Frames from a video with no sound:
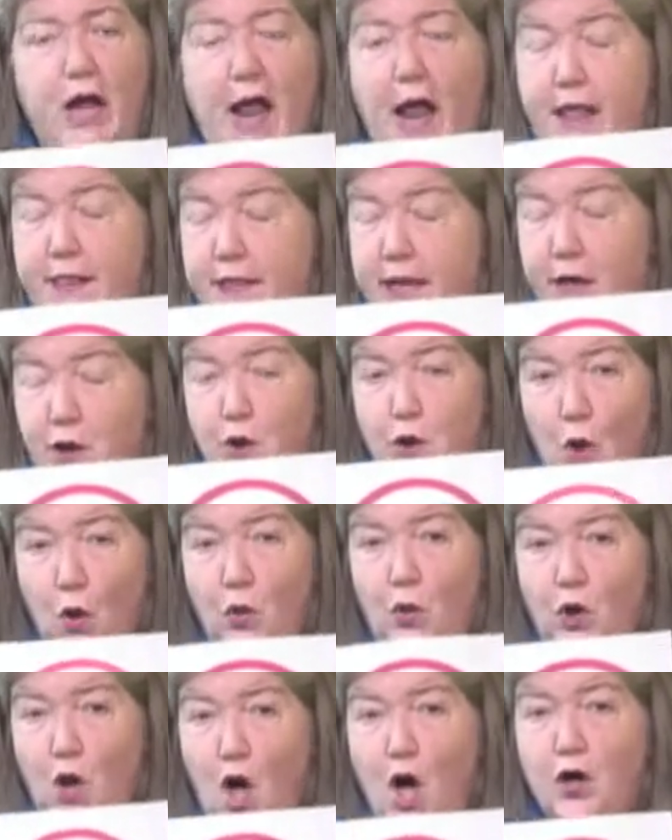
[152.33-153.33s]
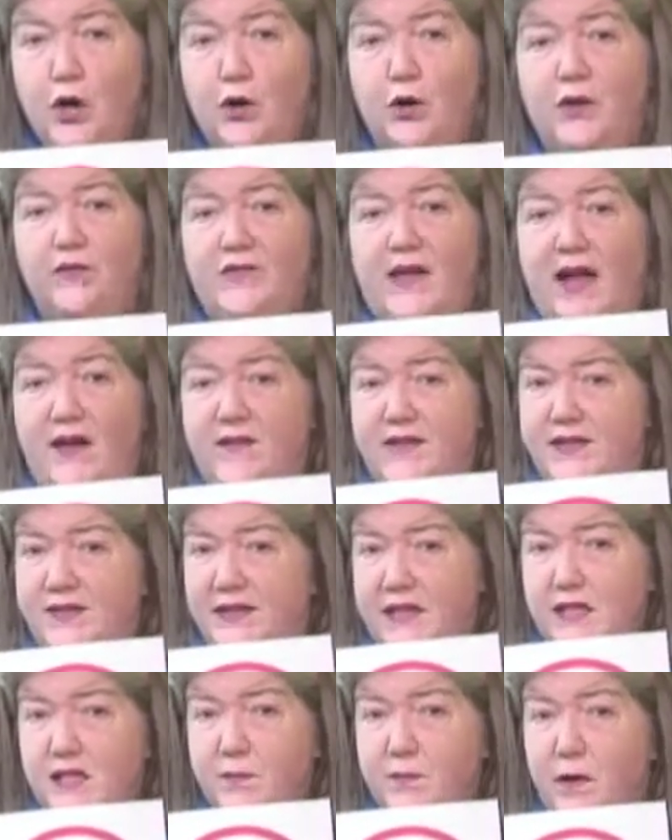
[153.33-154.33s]
And they no longer, if they have a
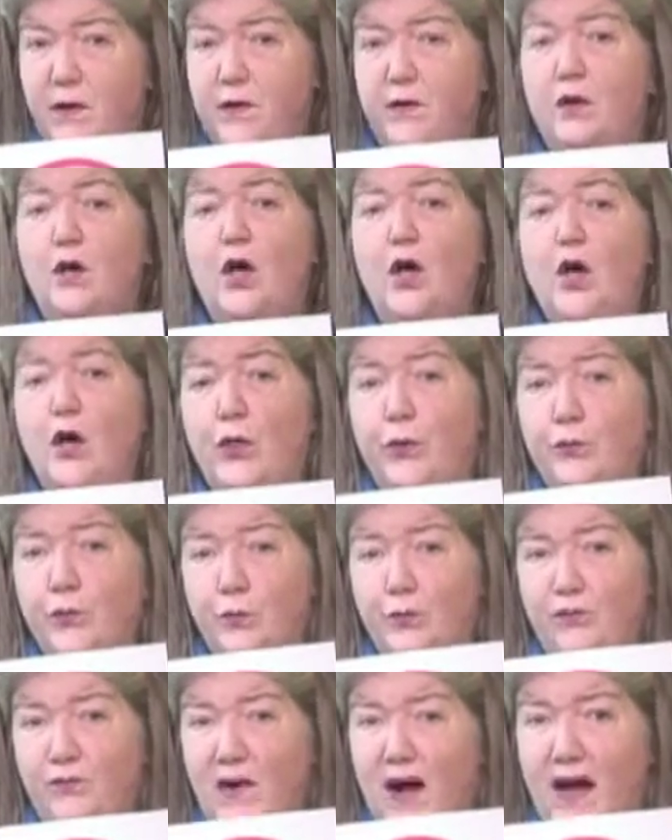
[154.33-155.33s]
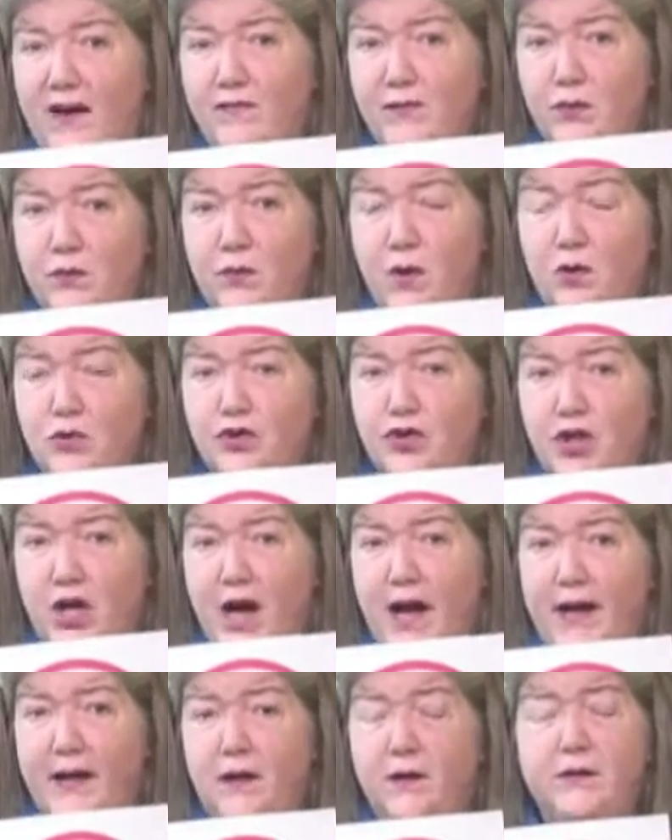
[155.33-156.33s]
6-month through 5-year-old
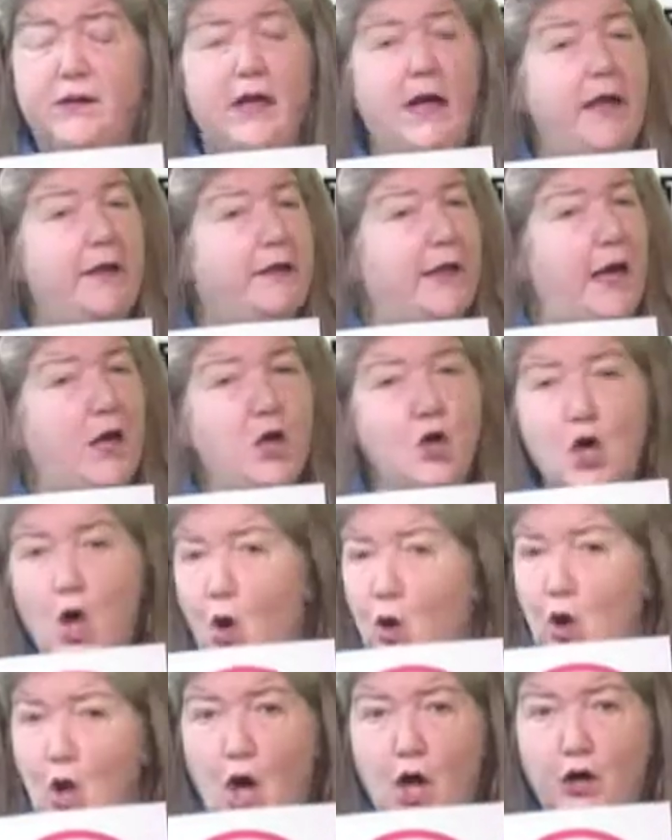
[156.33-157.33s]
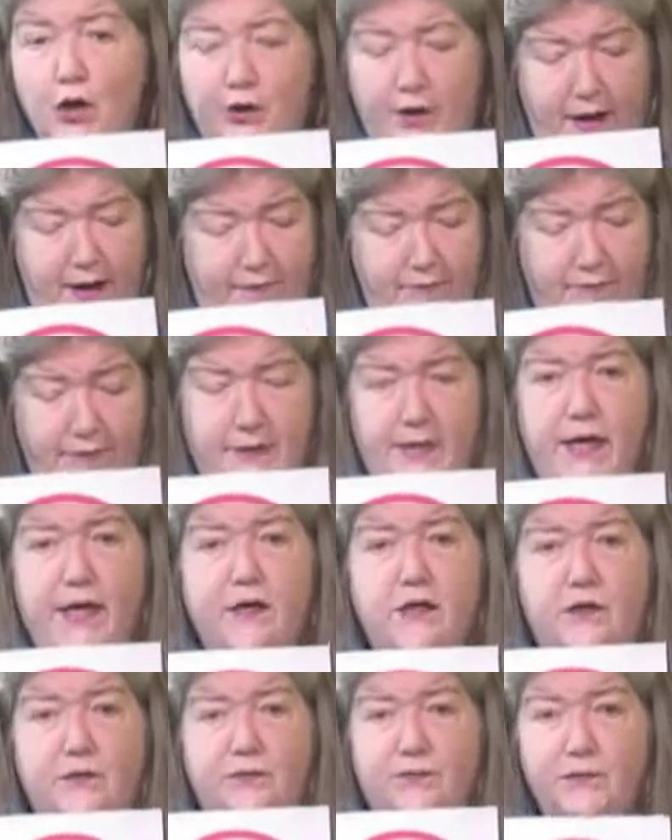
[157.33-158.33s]
child, they no longer have to take
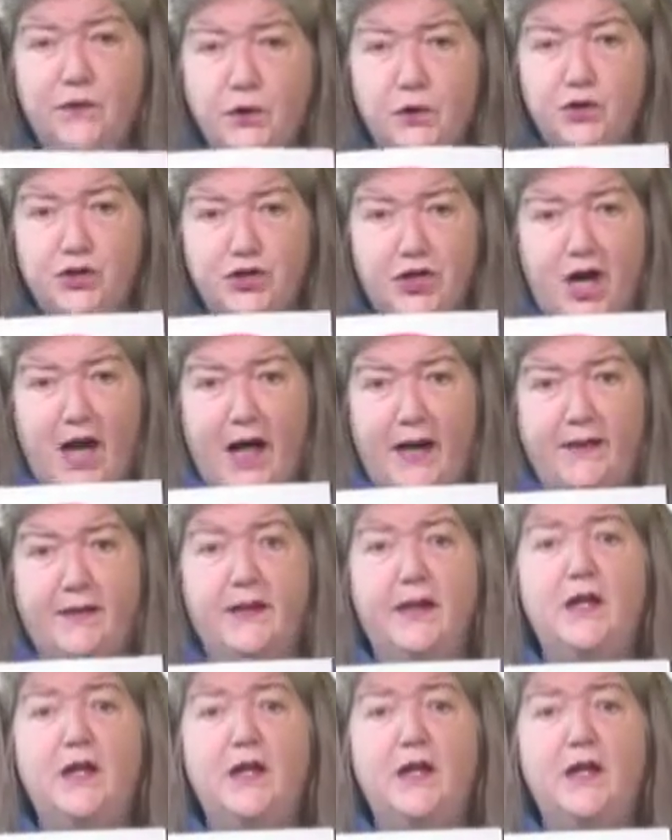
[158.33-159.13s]
the flu shot